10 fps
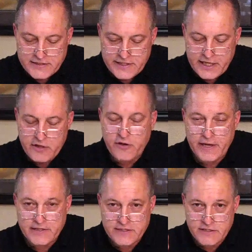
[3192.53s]
and the other
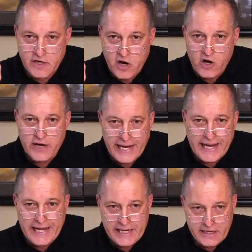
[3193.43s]
ends in RA.